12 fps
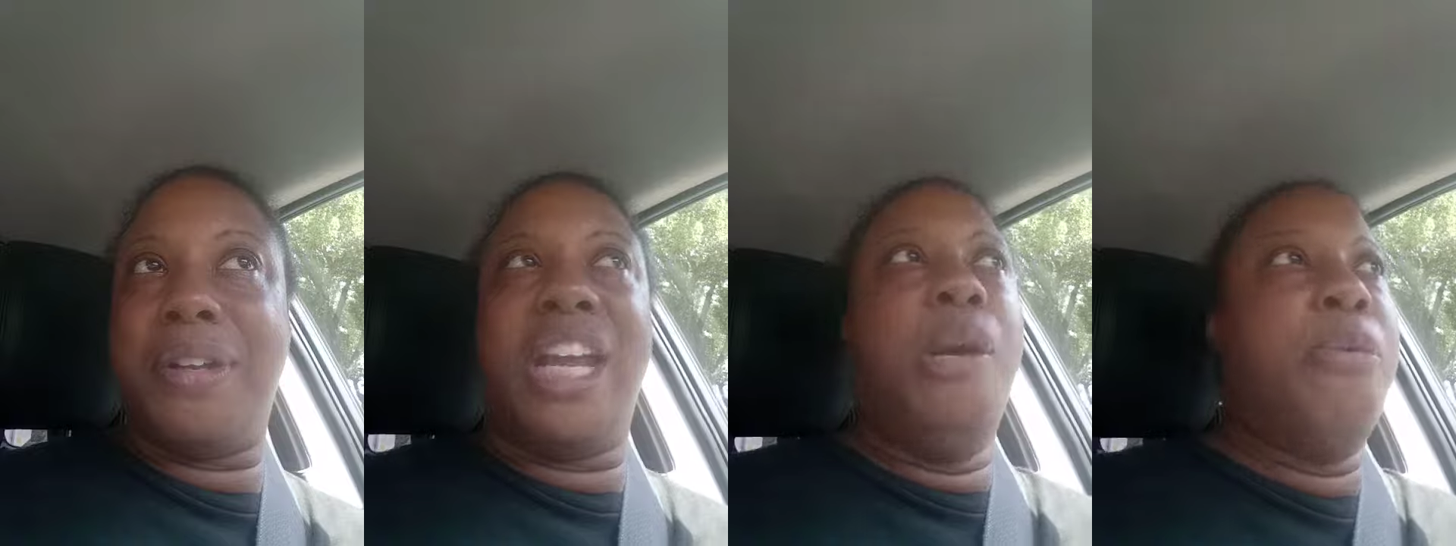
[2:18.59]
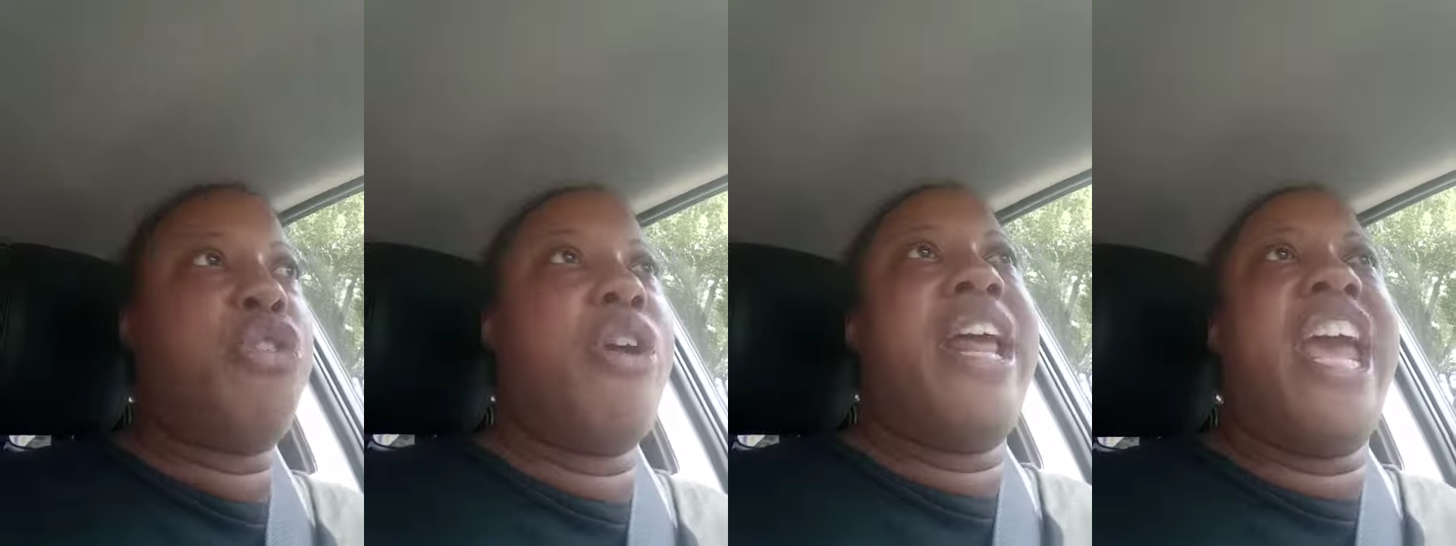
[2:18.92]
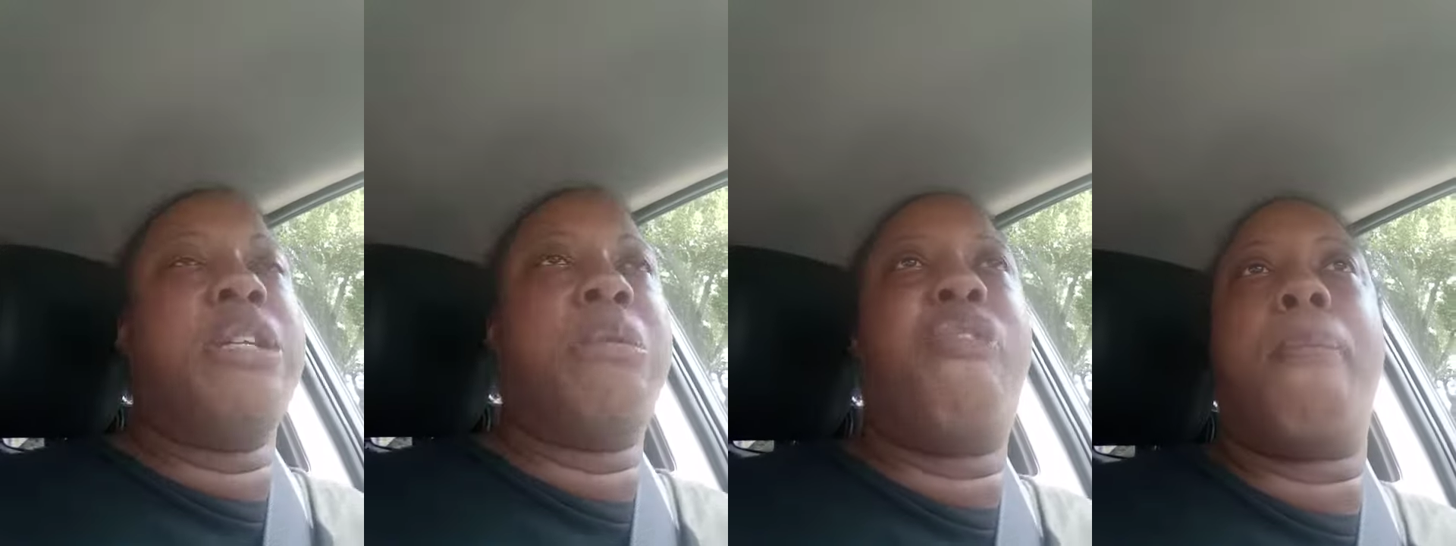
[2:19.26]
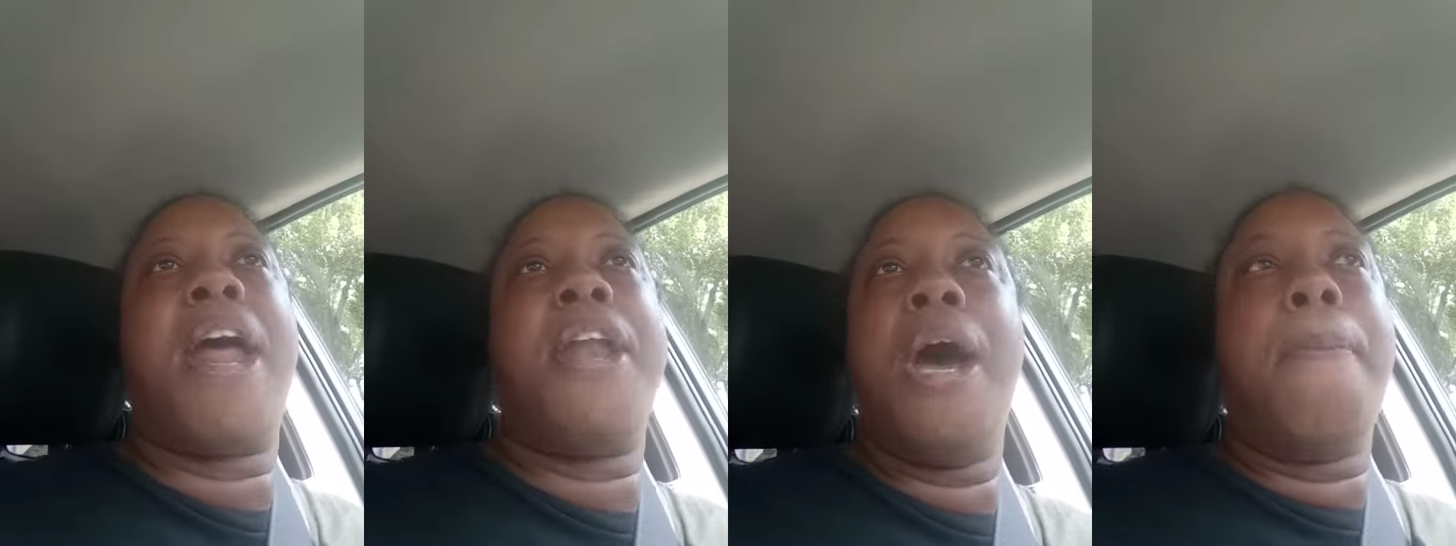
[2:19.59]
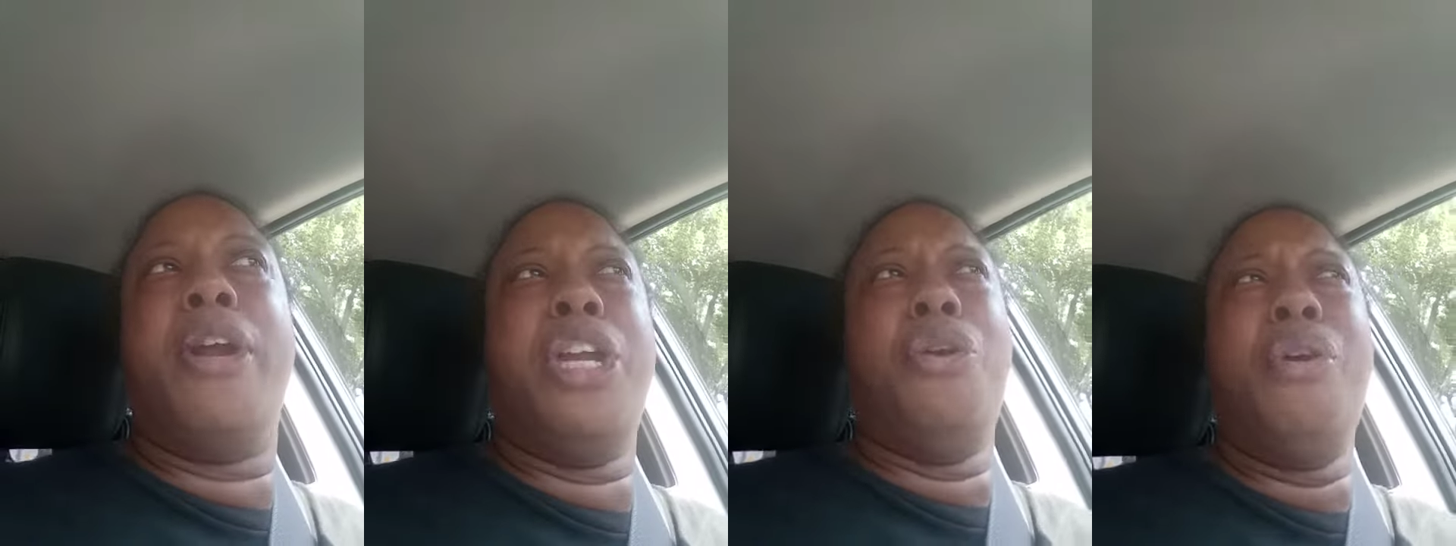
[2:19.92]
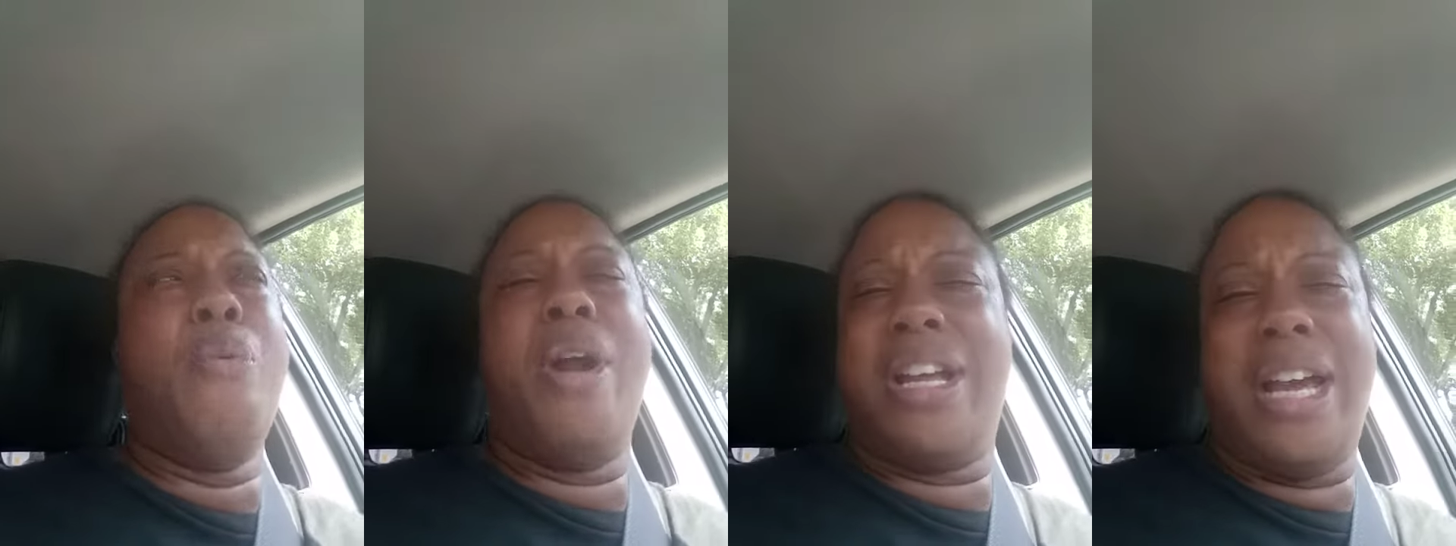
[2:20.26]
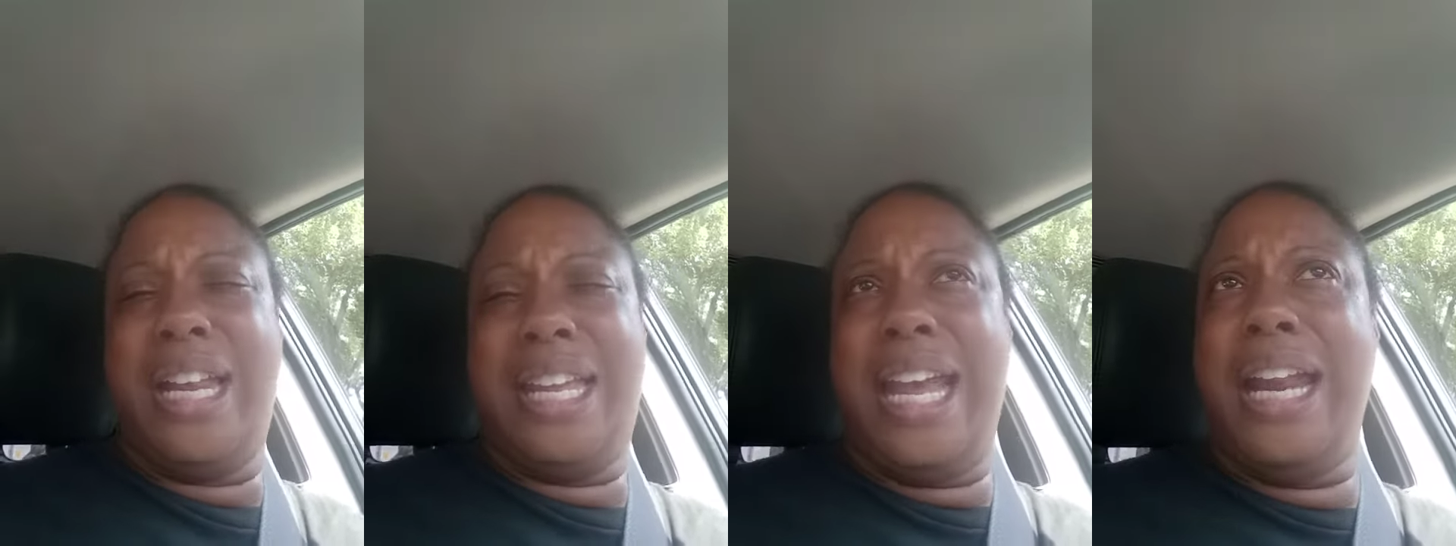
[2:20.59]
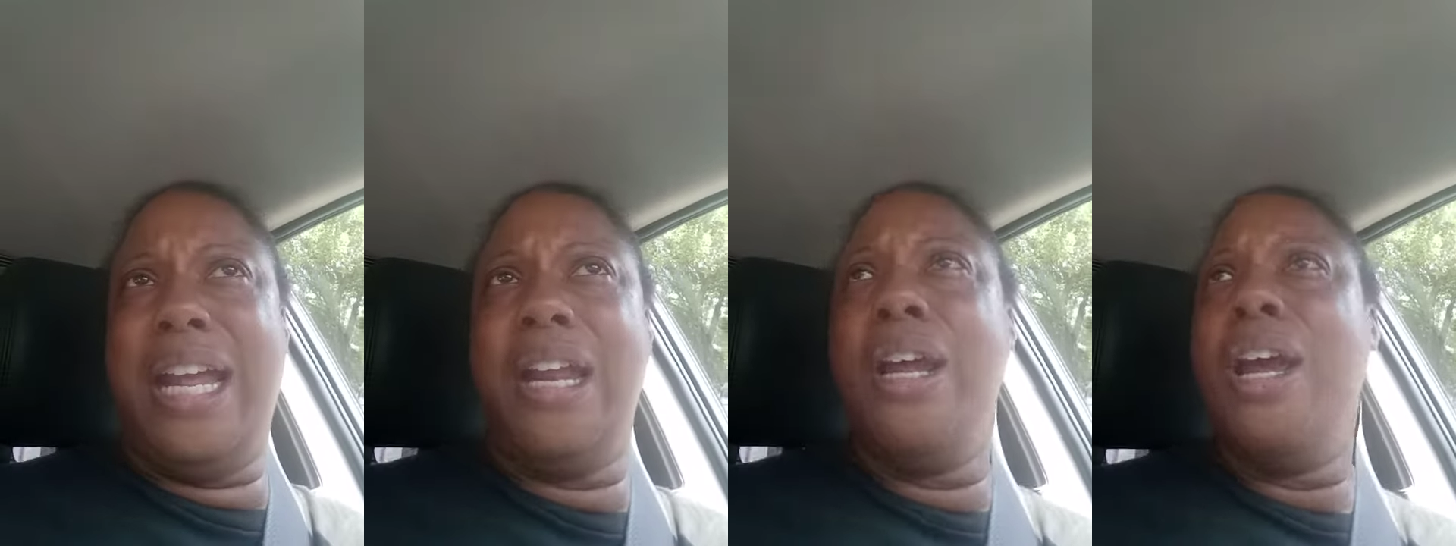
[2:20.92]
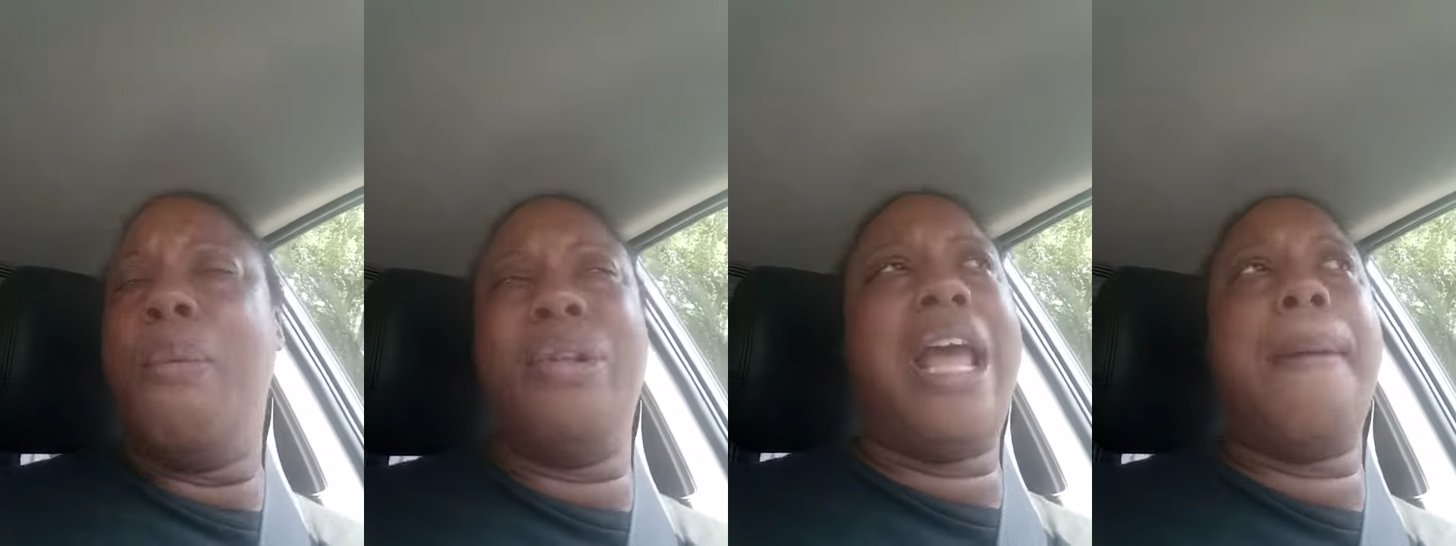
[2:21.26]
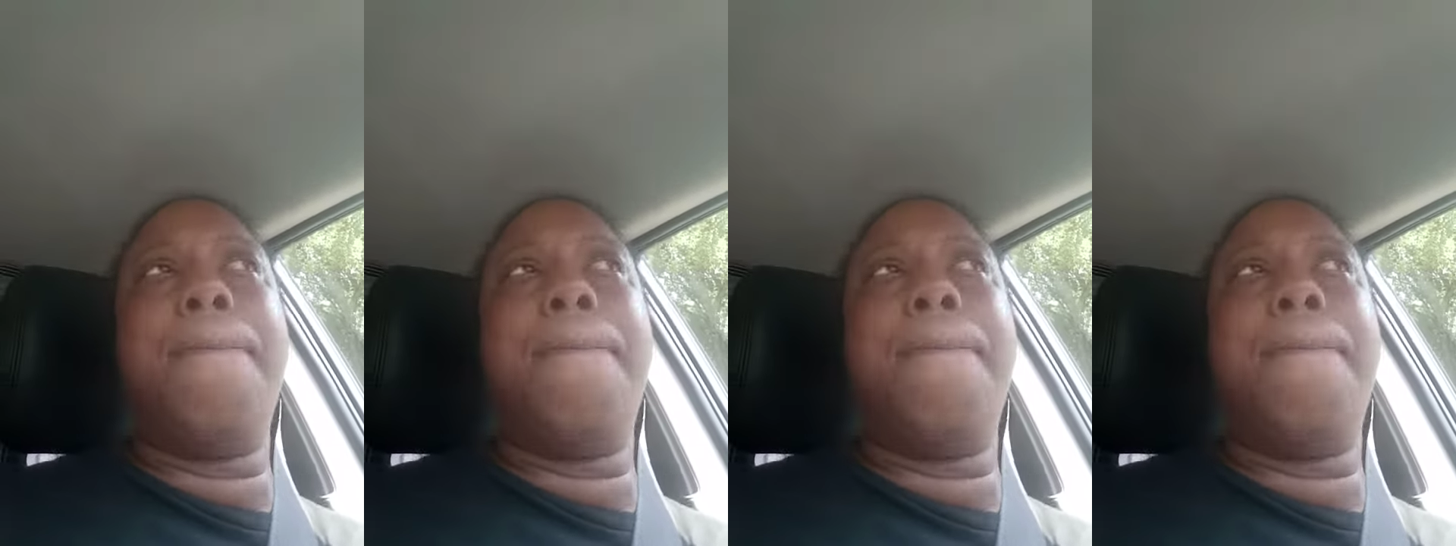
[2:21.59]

That he was trying to ask me for my number. He knew he wasn't going to get it with that